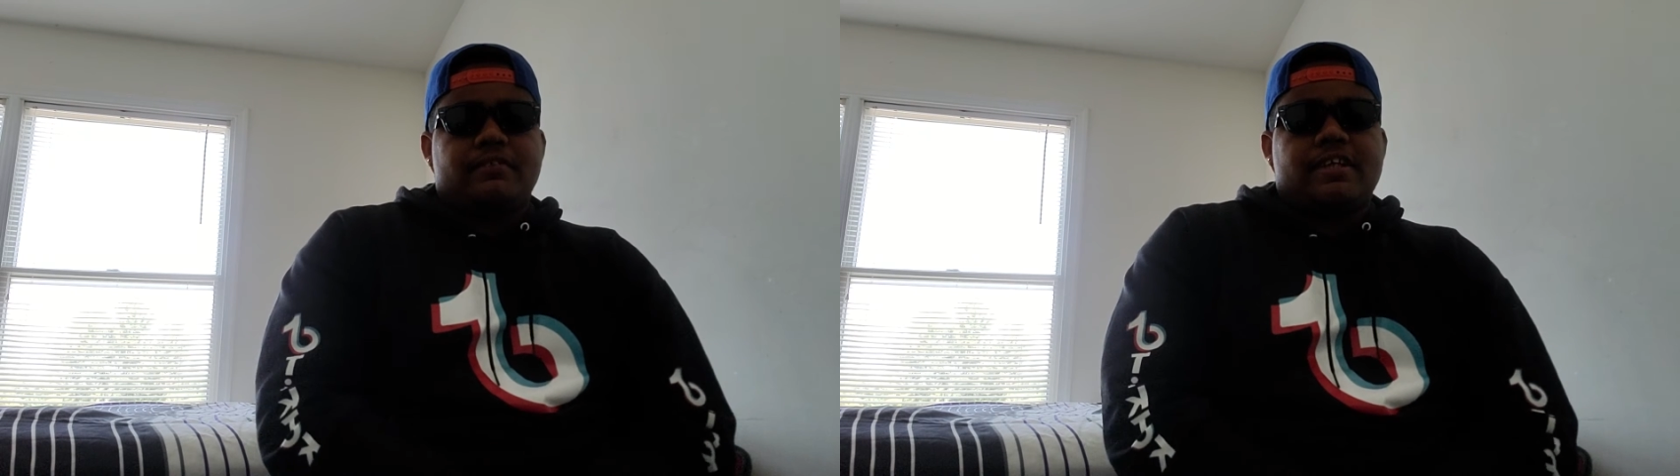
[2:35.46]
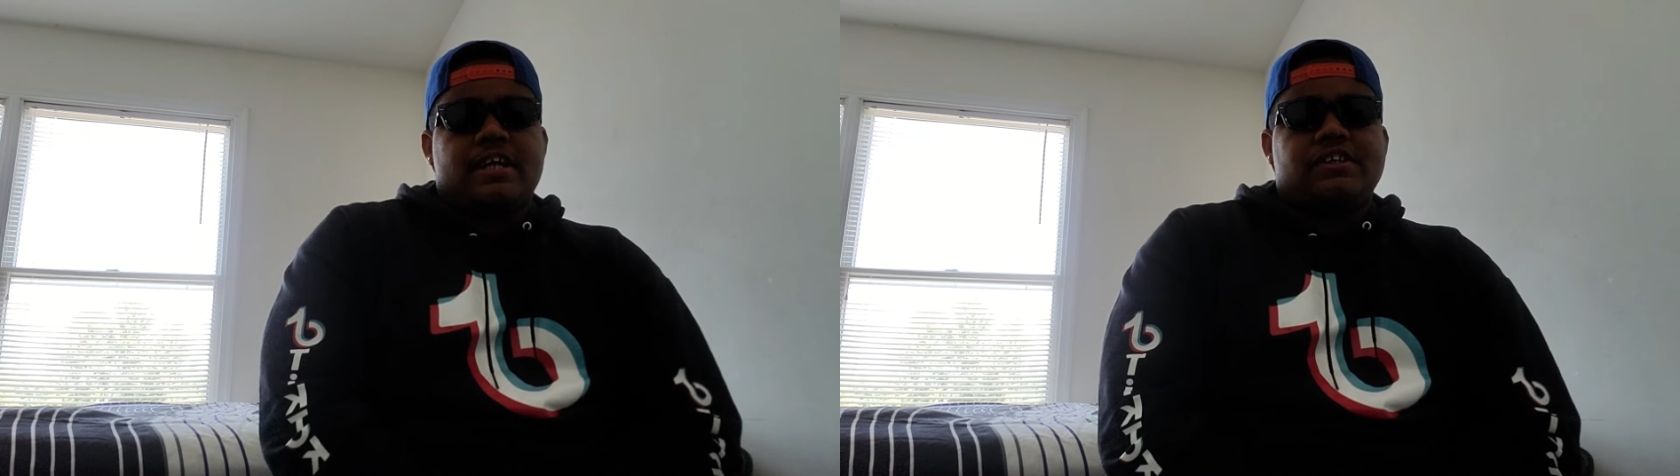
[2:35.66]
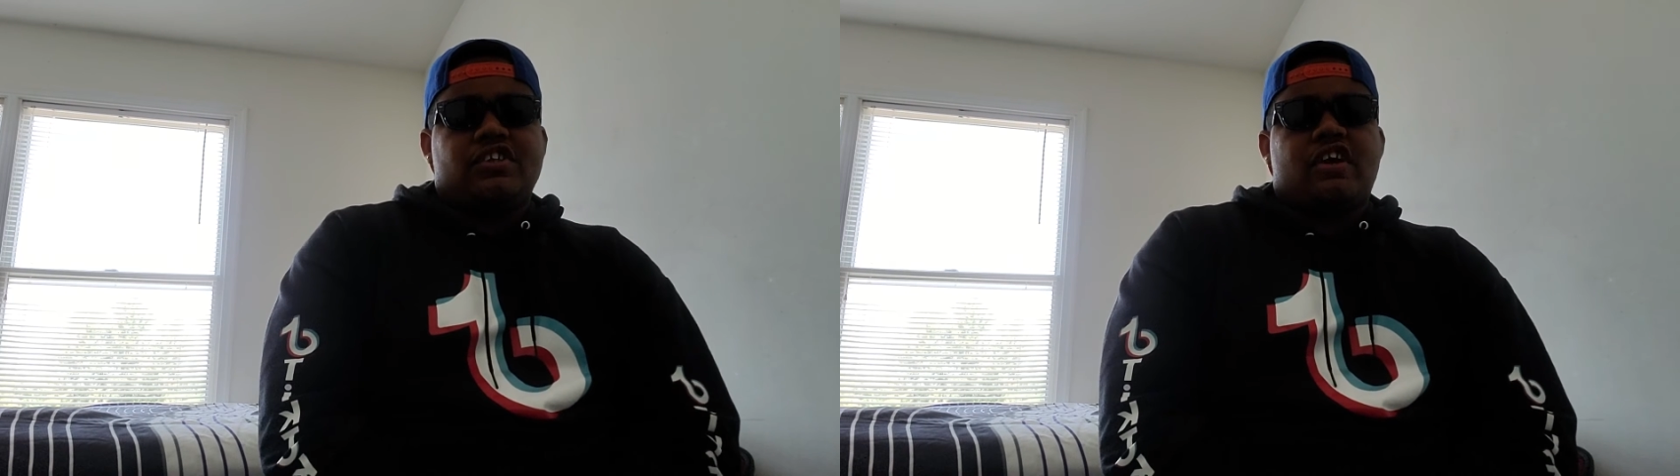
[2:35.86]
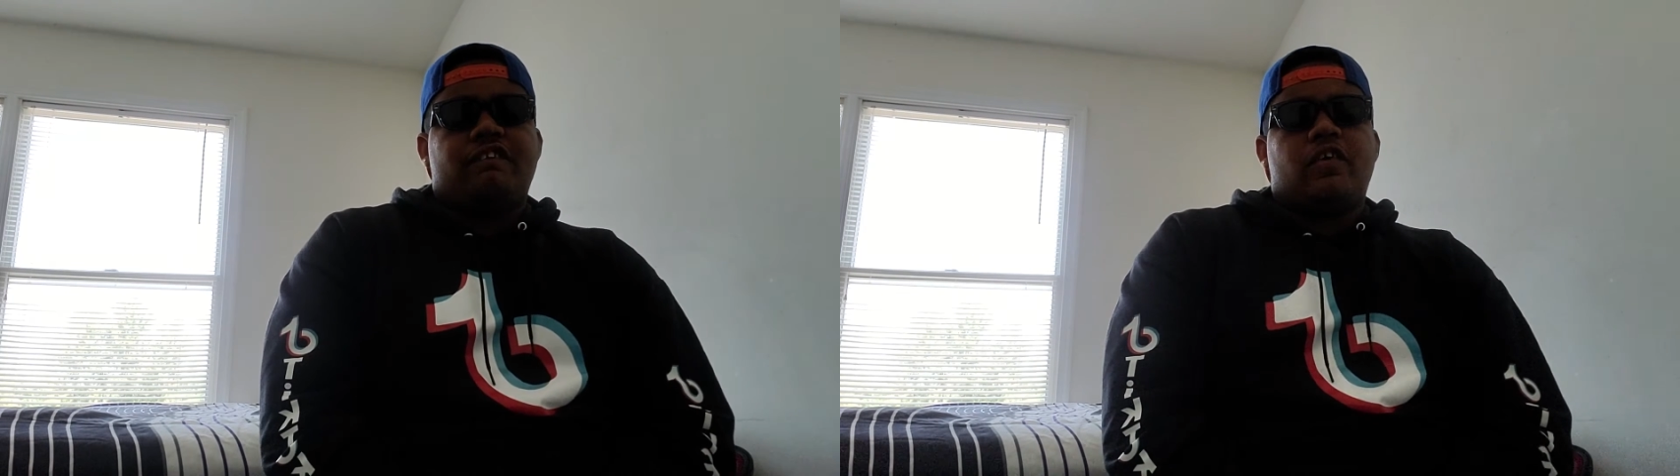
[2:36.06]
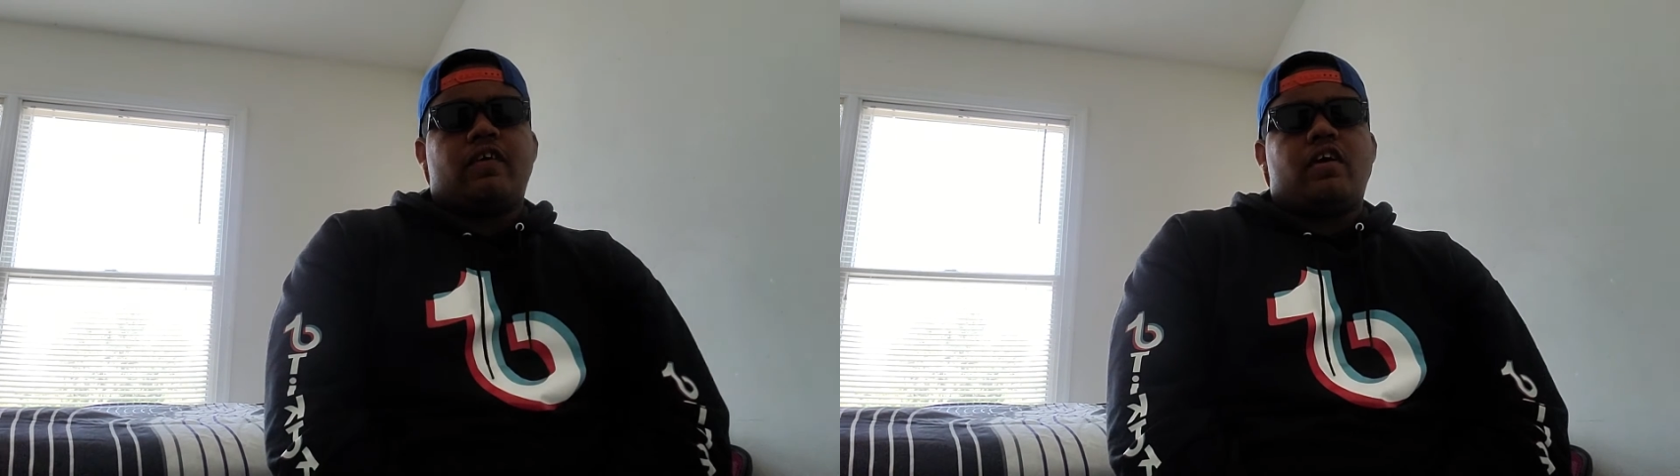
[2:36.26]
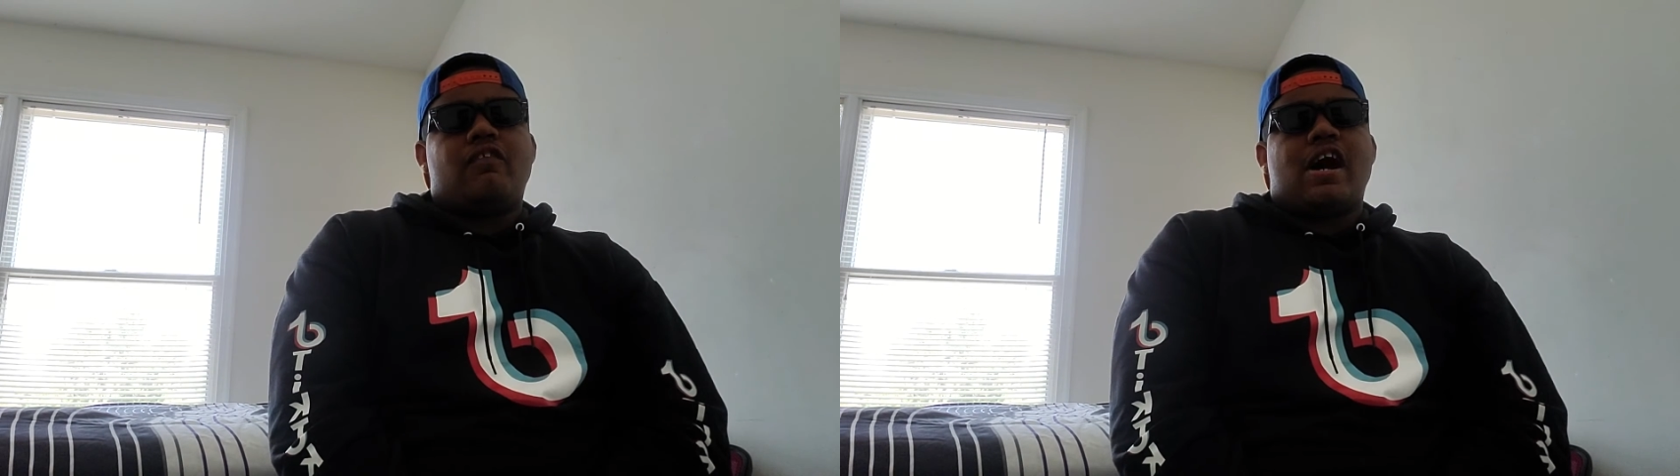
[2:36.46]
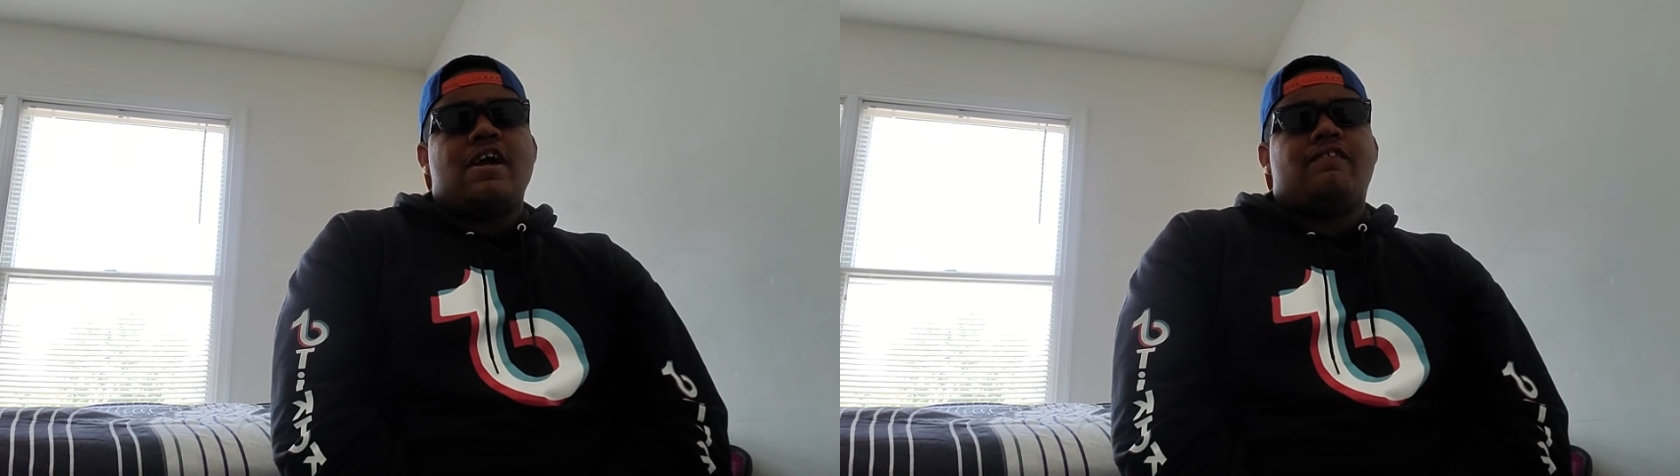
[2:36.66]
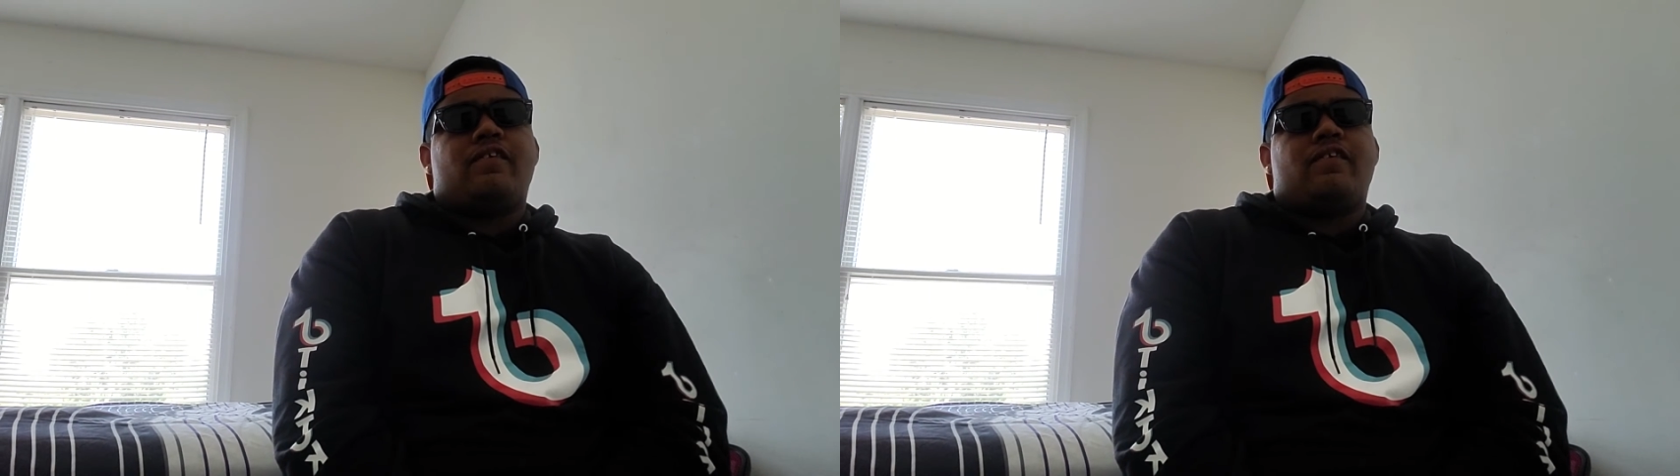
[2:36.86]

yeah, so I'm going live